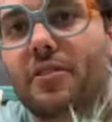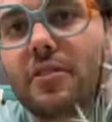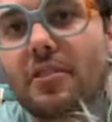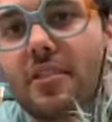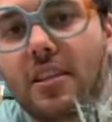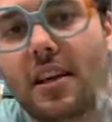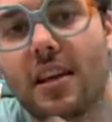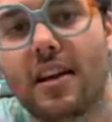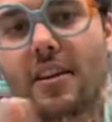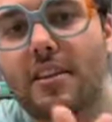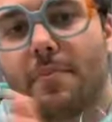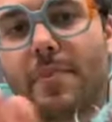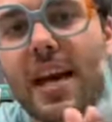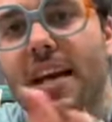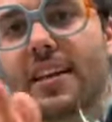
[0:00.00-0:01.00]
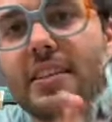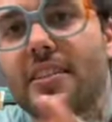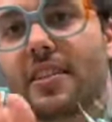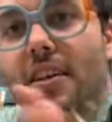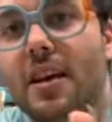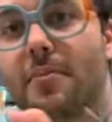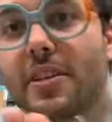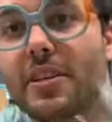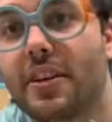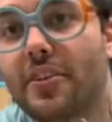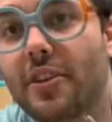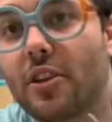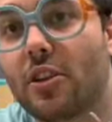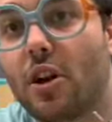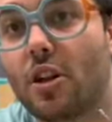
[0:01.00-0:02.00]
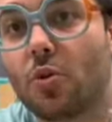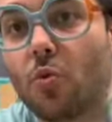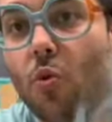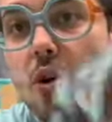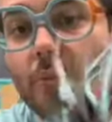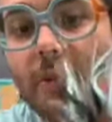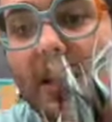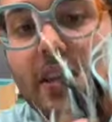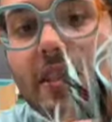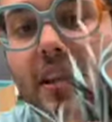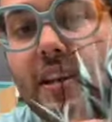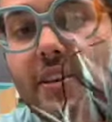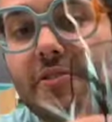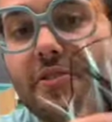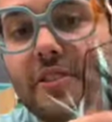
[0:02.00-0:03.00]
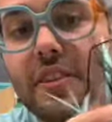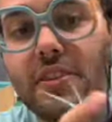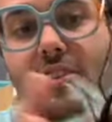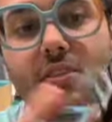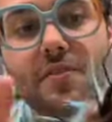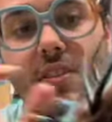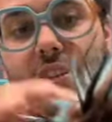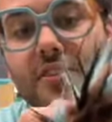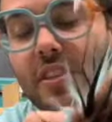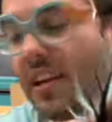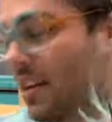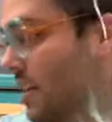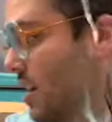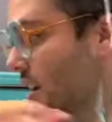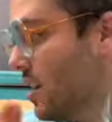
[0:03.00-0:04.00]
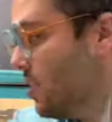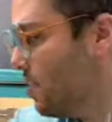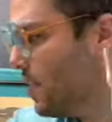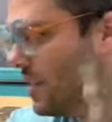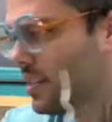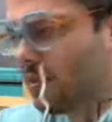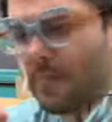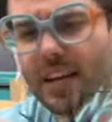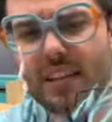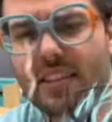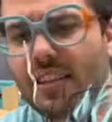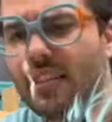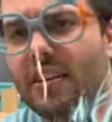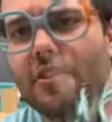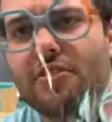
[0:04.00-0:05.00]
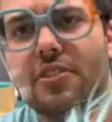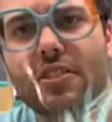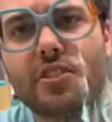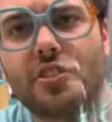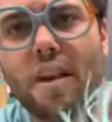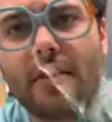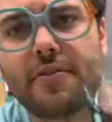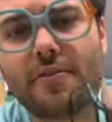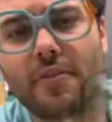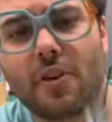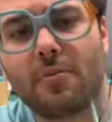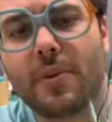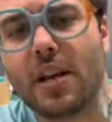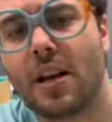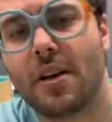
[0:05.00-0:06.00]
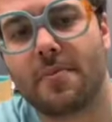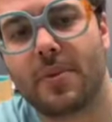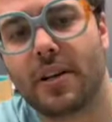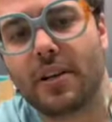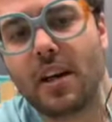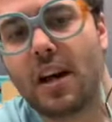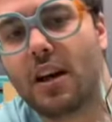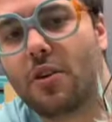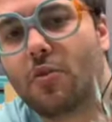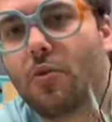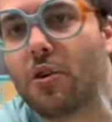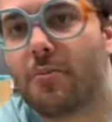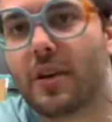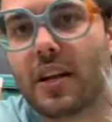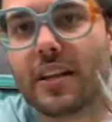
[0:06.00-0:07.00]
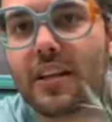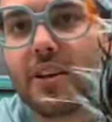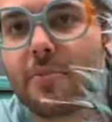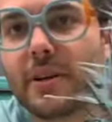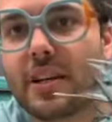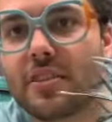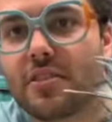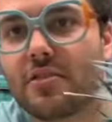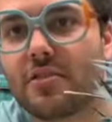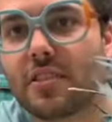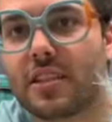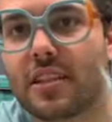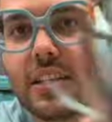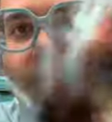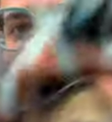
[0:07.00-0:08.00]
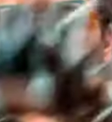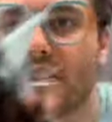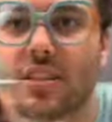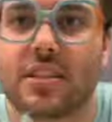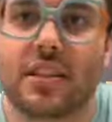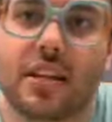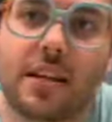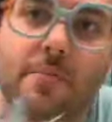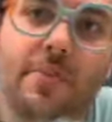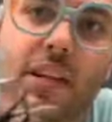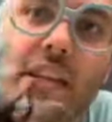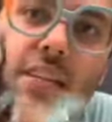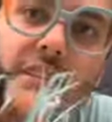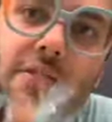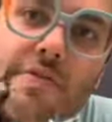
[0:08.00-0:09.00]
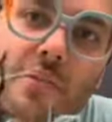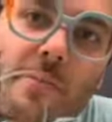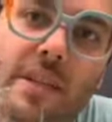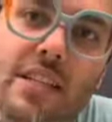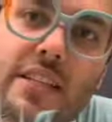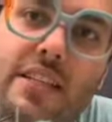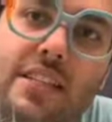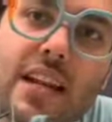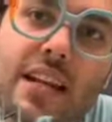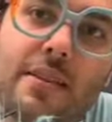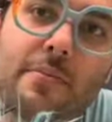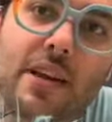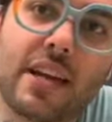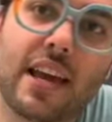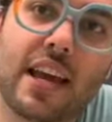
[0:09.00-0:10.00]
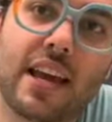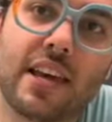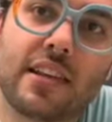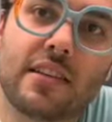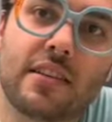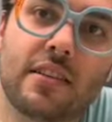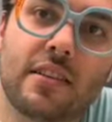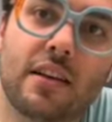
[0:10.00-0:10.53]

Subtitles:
the back is a material called Warbla that I used to just finish the head. The rest of the backs I think are just soft foam, but Warbla here because there's a little, just like a place for me to steady my hand.